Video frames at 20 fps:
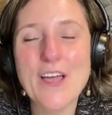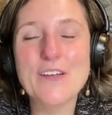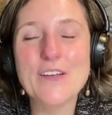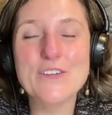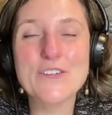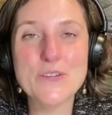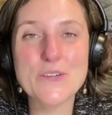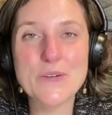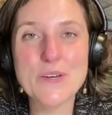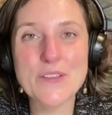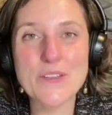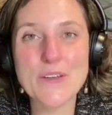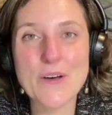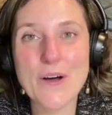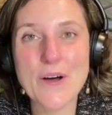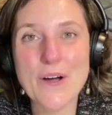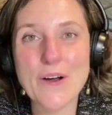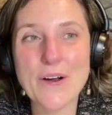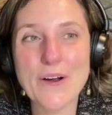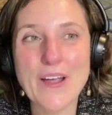judith
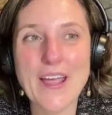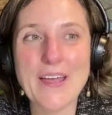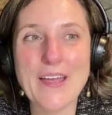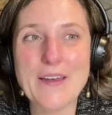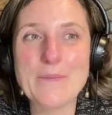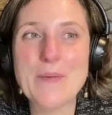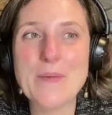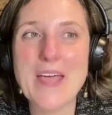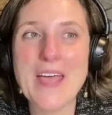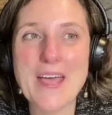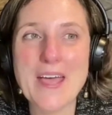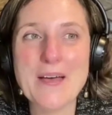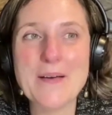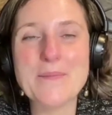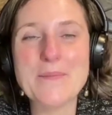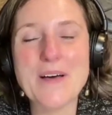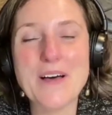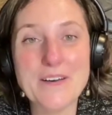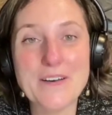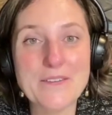r and pam
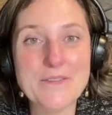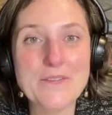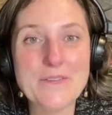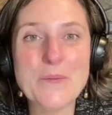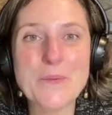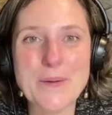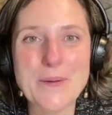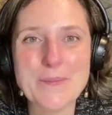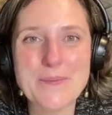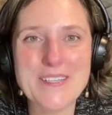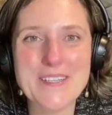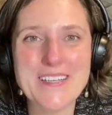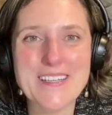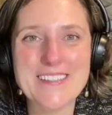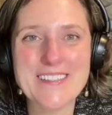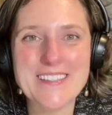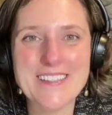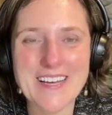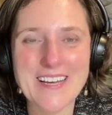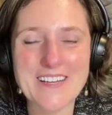of whimsy
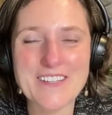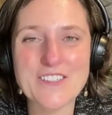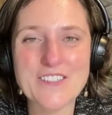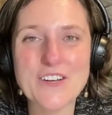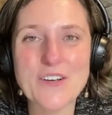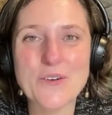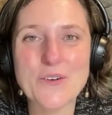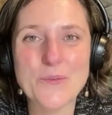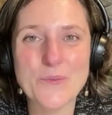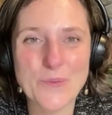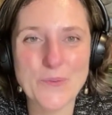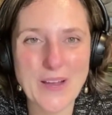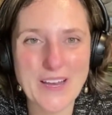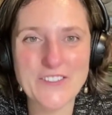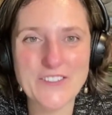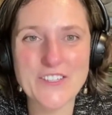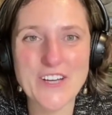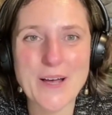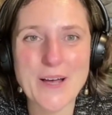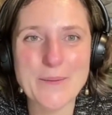and such great
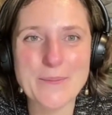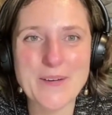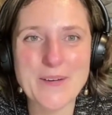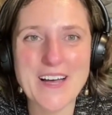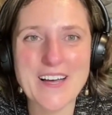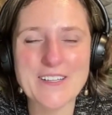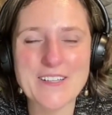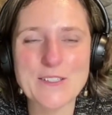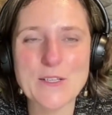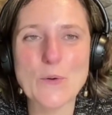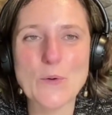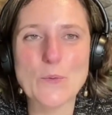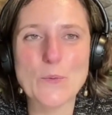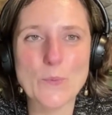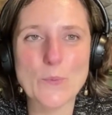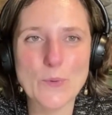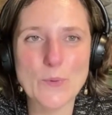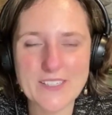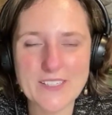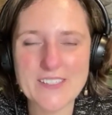job guys
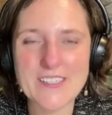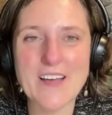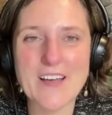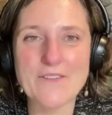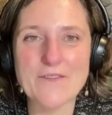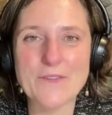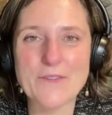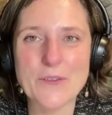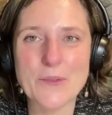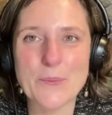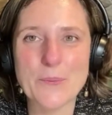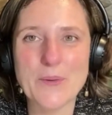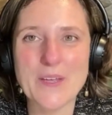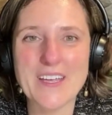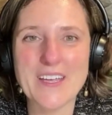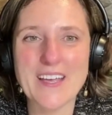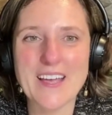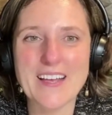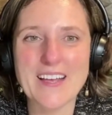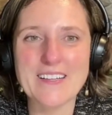reset for the
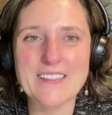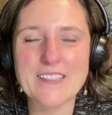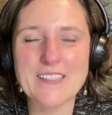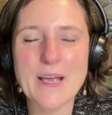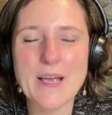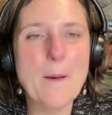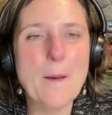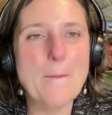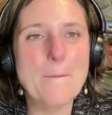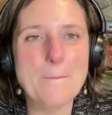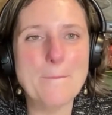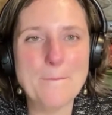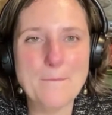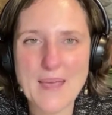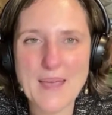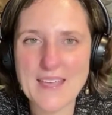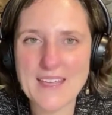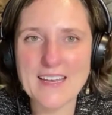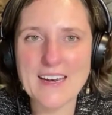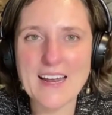weekend
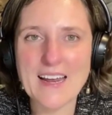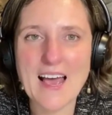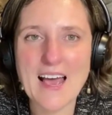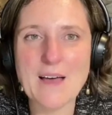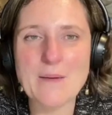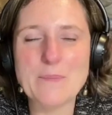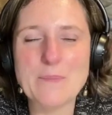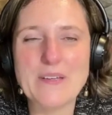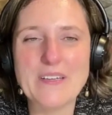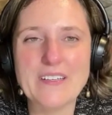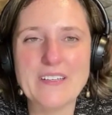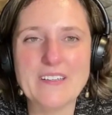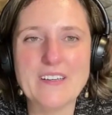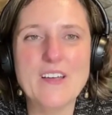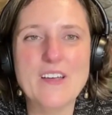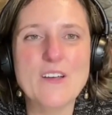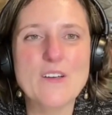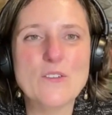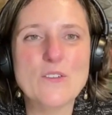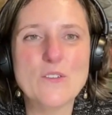make it happen
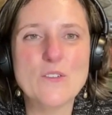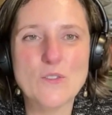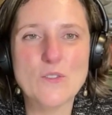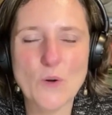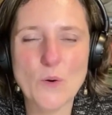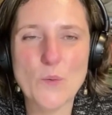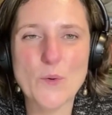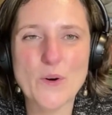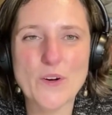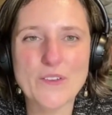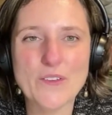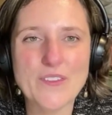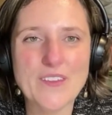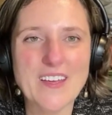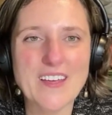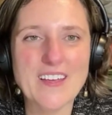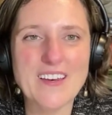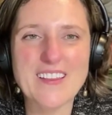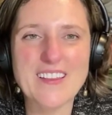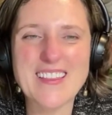so worth
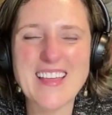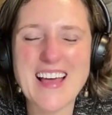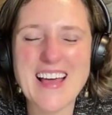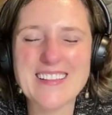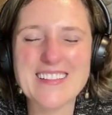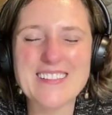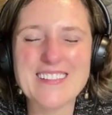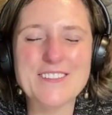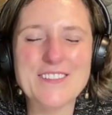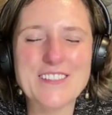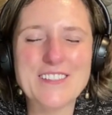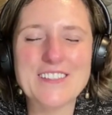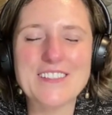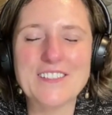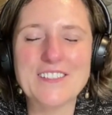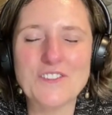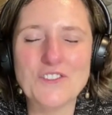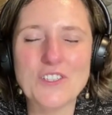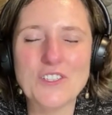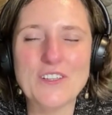it. That little
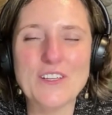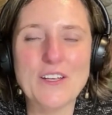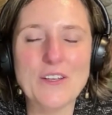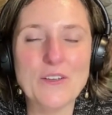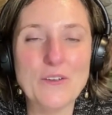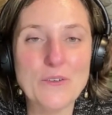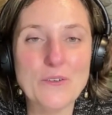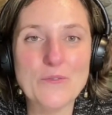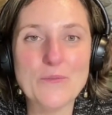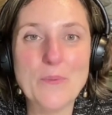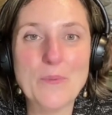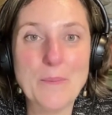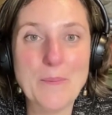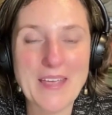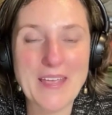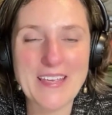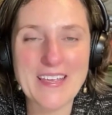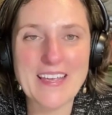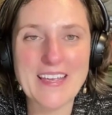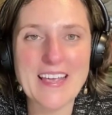decision that you've been
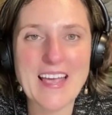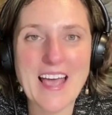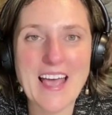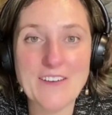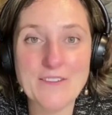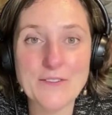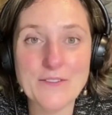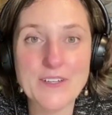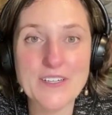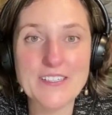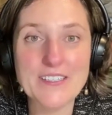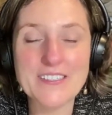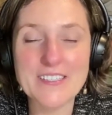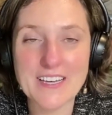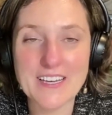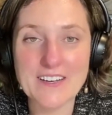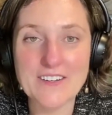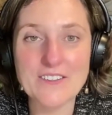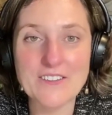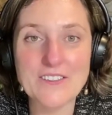making every
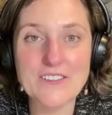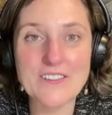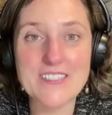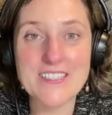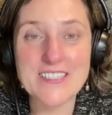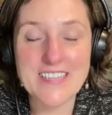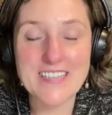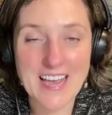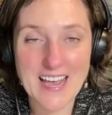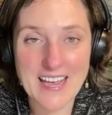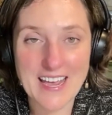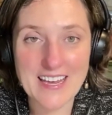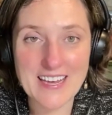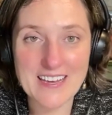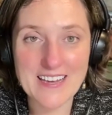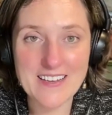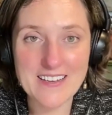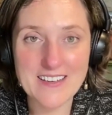single day,